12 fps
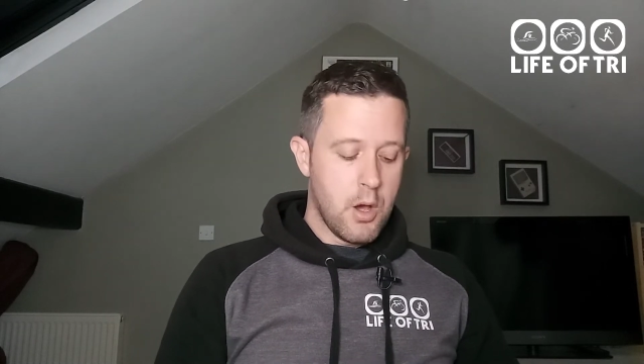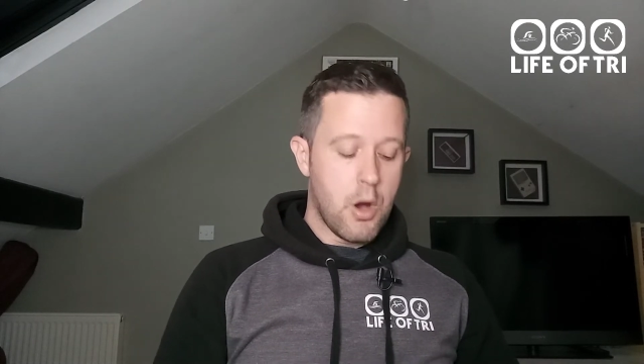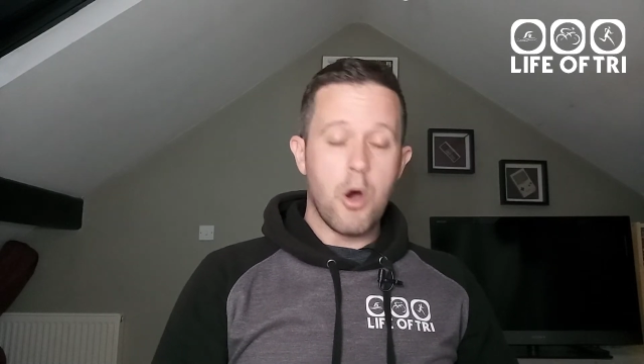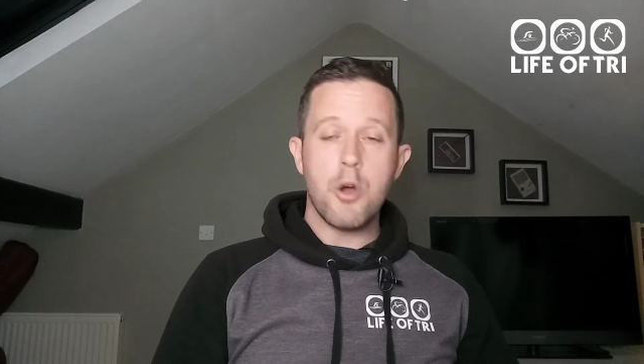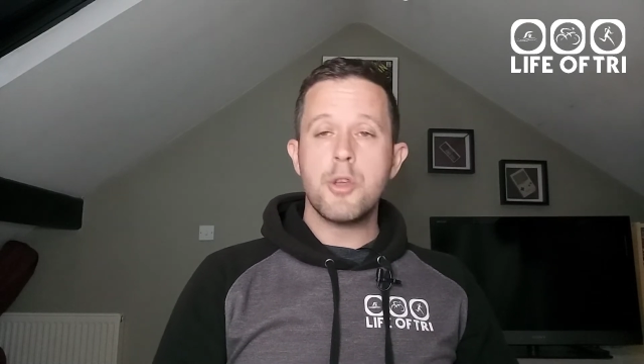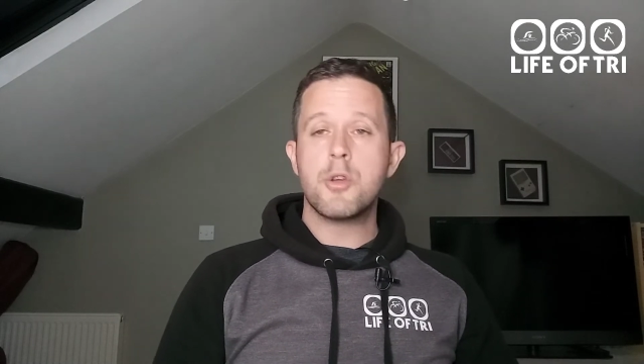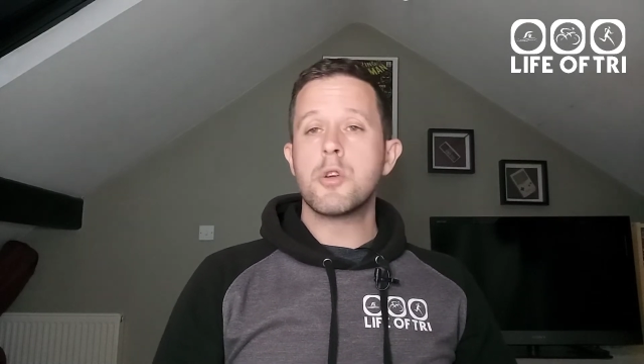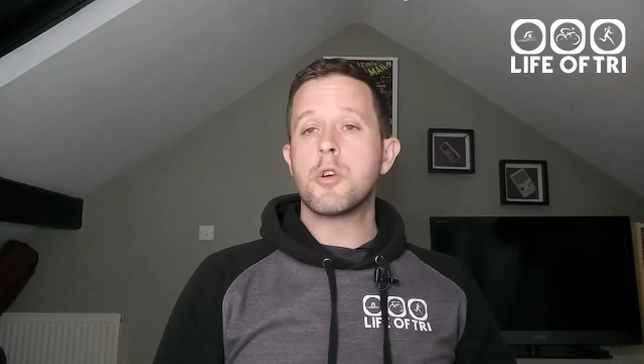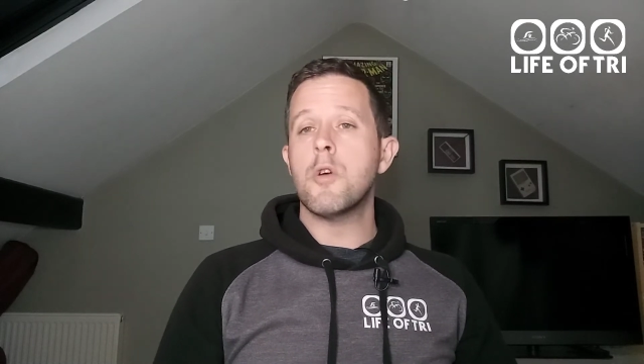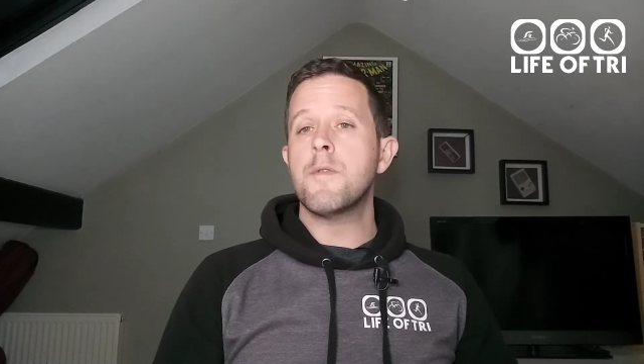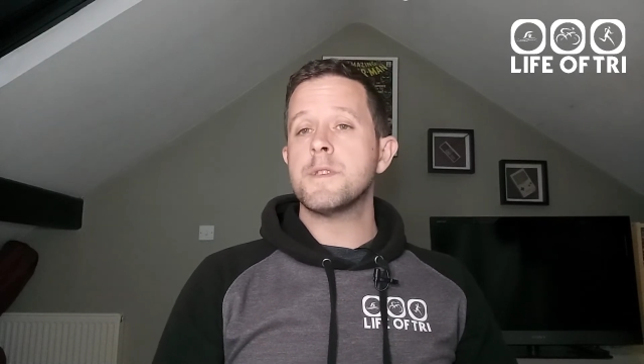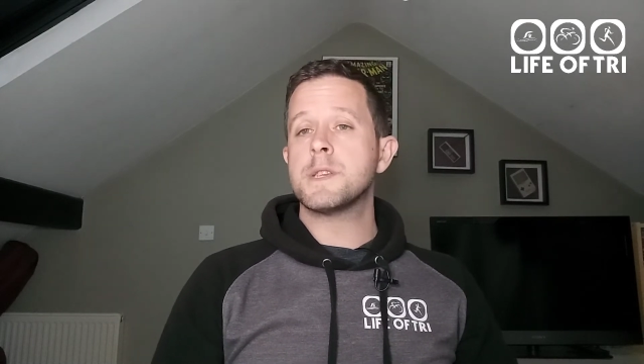Or you can
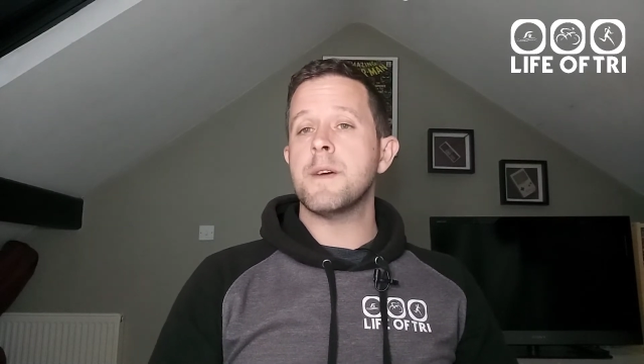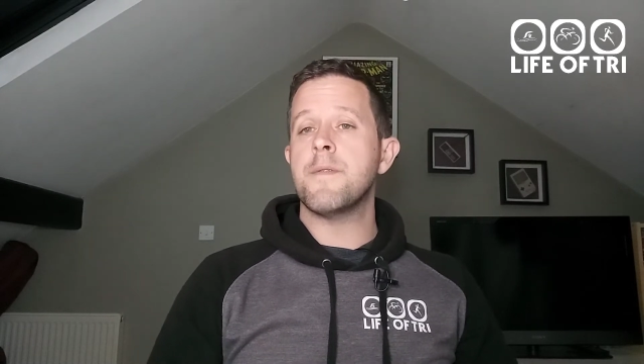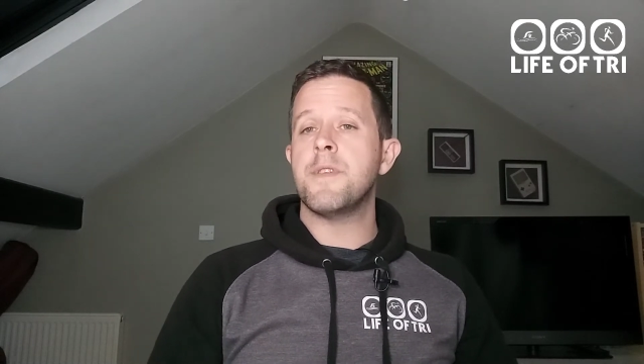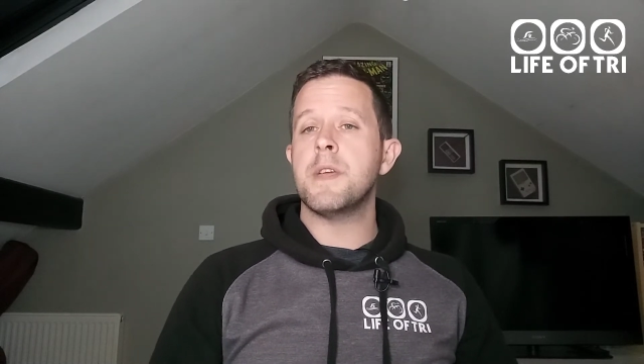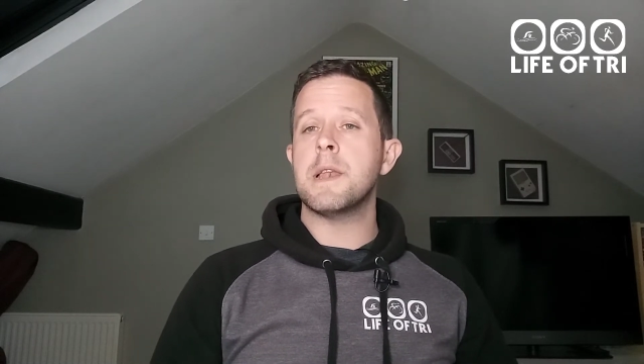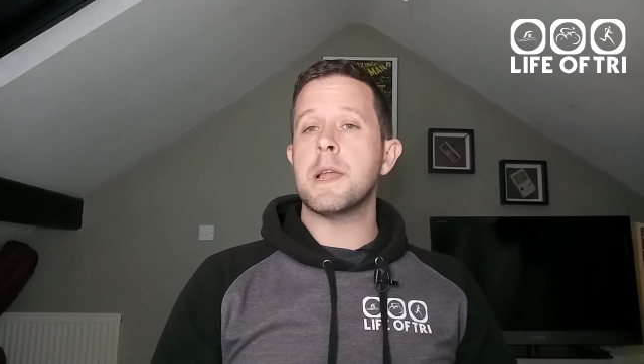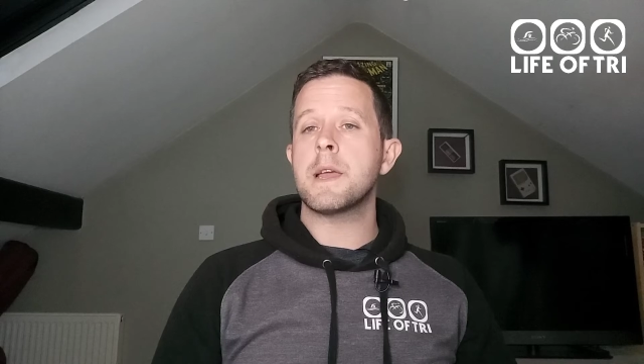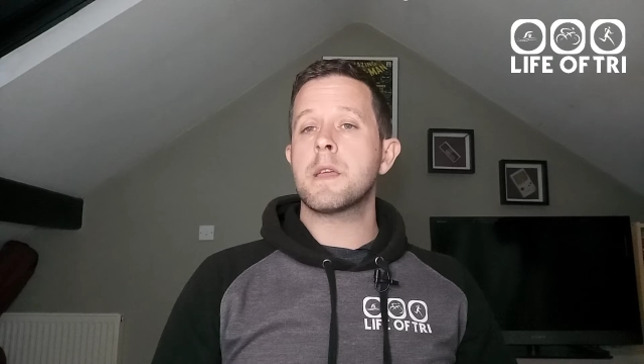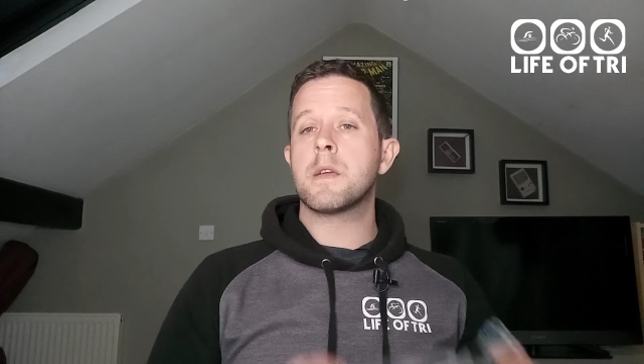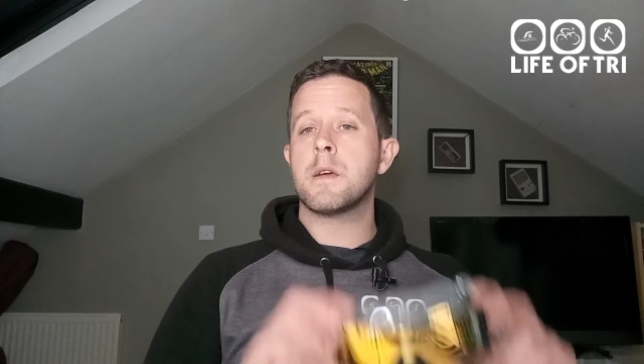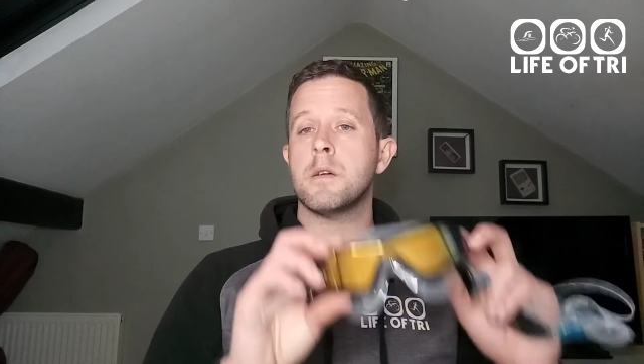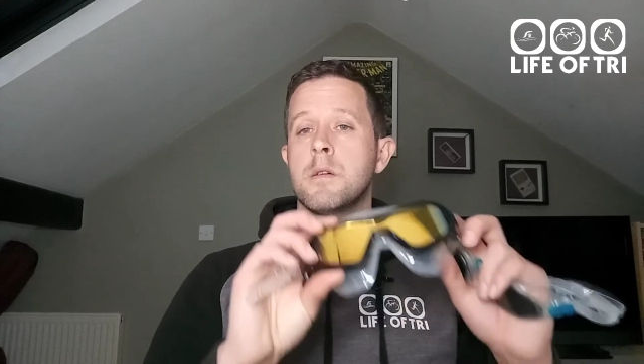go for something
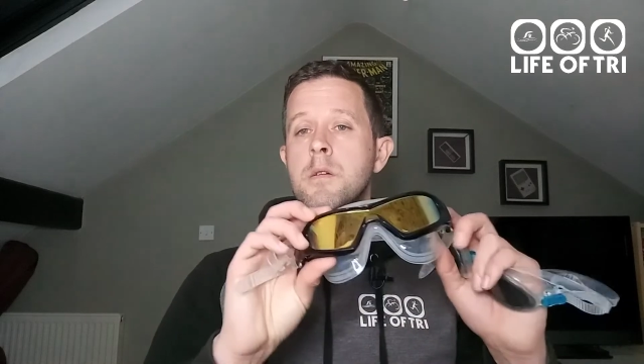like